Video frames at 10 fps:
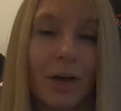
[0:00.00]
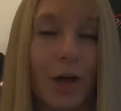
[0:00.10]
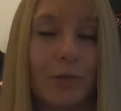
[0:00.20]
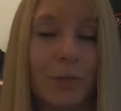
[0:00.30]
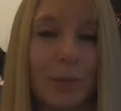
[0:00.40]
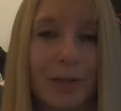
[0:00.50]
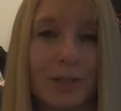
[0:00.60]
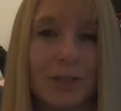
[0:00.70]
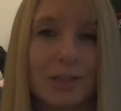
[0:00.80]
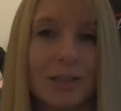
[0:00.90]
a COVID
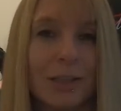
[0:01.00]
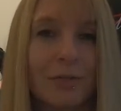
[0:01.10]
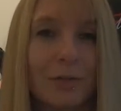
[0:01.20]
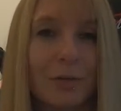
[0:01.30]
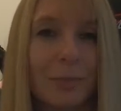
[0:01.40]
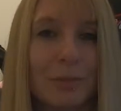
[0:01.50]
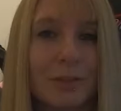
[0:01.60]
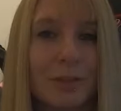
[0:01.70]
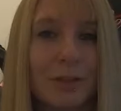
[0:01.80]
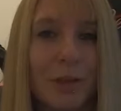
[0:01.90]
patient, and everyone was
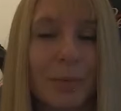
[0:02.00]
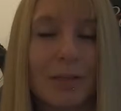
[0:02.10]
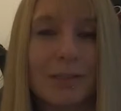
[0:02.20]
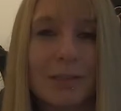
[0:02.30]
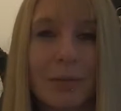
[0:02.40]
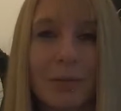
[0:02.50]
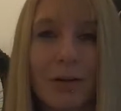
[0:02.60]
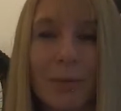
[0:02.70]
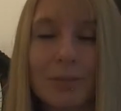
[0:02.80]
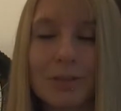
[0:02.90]
doing their best to keep their
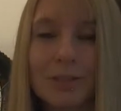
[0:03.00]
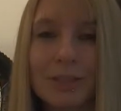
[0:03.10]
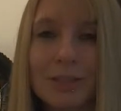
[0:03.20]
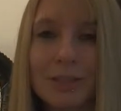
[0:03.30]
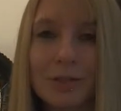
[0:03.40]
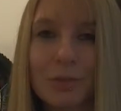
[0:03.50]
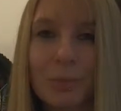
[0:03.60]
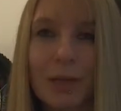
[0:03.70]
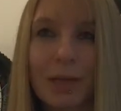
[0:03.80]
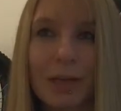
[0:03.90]
absolute distance from
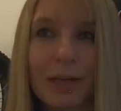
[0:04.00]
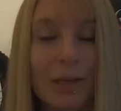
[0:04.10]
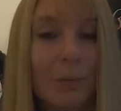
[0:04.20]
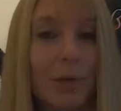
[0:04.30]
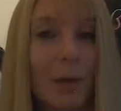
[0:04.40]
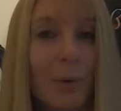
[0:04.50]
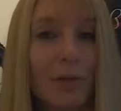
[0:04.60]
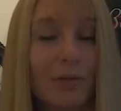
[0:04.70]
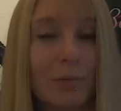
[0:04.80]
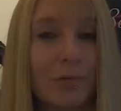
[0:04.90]
me and keep me away
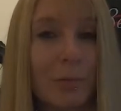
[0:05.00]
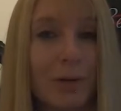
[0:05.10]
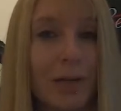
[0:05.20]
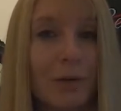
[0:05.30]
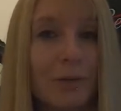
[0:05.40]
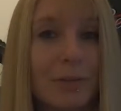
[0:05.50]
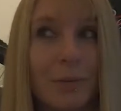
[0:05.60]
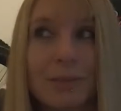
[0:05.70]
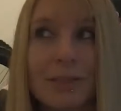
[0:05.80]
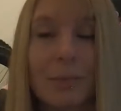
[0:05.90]
from everybody else. I
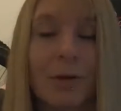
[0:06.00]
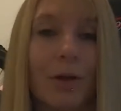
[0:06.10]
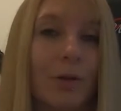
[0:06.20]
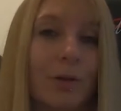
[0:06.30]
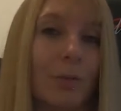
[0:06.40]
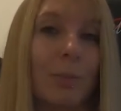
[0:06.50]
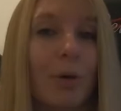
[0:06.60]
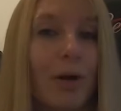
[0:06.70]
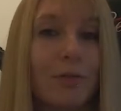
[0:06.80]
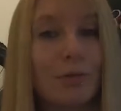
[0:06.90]
was in my own little
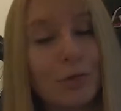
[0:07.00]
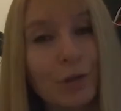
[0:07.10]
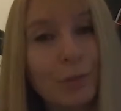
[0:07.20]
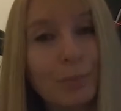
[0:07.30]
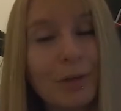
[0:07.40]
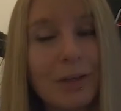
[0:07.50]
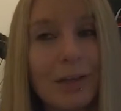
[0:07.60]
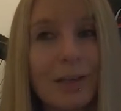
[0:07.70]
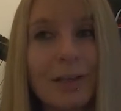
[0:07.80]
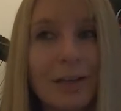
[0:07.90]
private room,
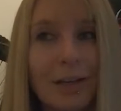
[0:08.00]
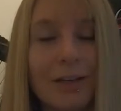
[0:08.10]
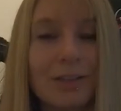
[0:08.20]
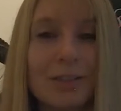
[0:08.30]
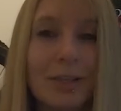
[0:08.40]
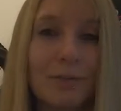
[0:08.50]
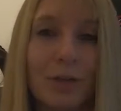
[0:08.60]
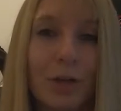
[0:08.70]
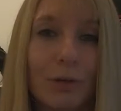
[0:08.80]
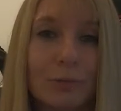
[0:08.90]
just left
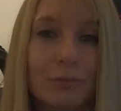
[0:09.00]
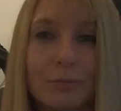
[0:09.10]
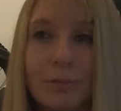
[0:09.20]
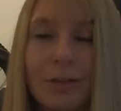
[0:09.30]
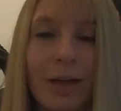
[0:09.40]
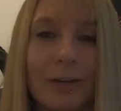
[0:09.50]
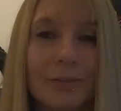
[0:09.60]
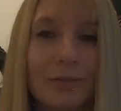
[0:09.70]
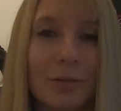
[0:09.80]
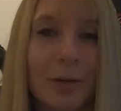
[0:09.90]
alone
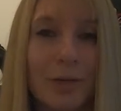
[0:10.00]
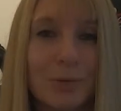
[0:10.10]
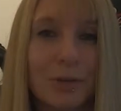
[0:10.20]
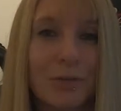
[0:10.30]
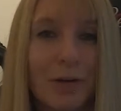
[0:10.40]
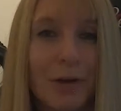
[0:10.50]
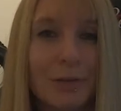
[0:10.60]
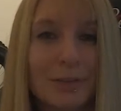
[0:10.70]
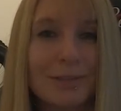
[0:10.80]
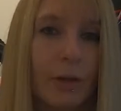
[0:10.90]
for about 24
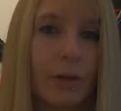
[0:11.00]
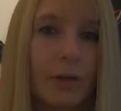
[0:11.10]
hours.